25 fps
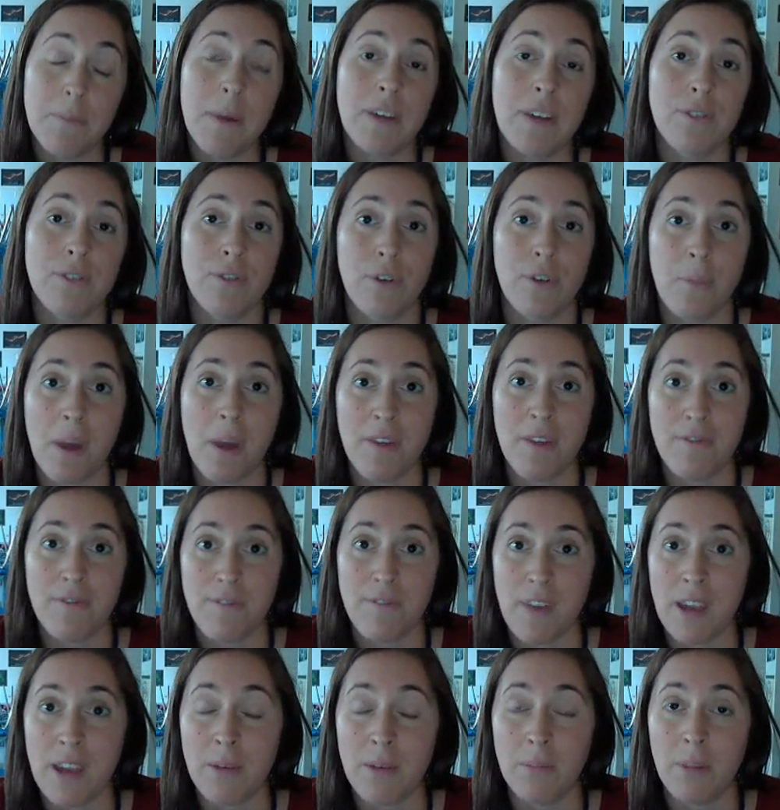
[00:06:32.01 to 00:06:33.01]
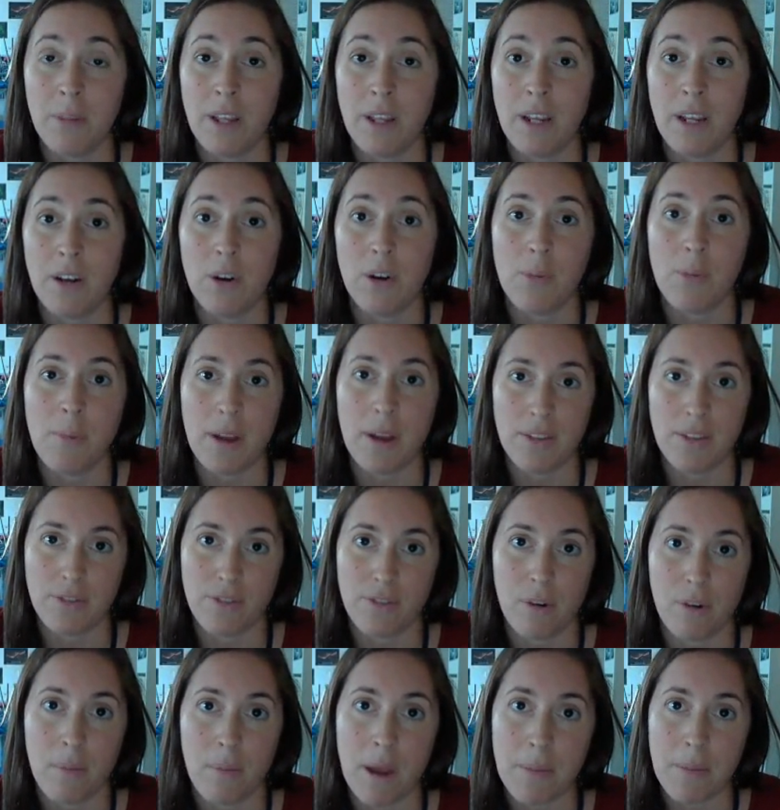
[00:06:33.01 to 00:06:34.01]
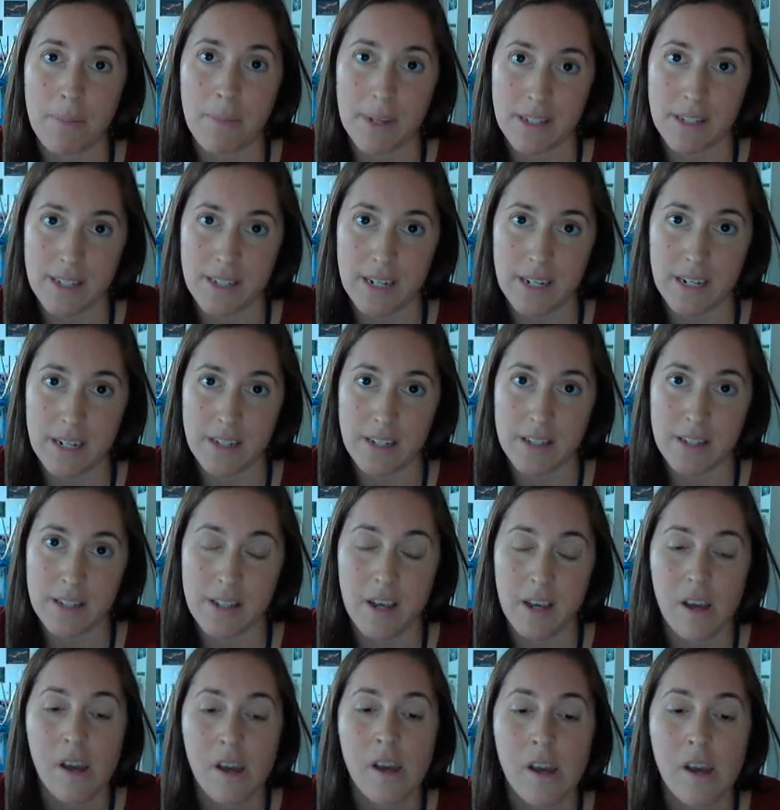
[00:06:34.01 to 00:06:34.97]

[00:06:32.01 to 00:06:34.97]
best for my family, or best for my business.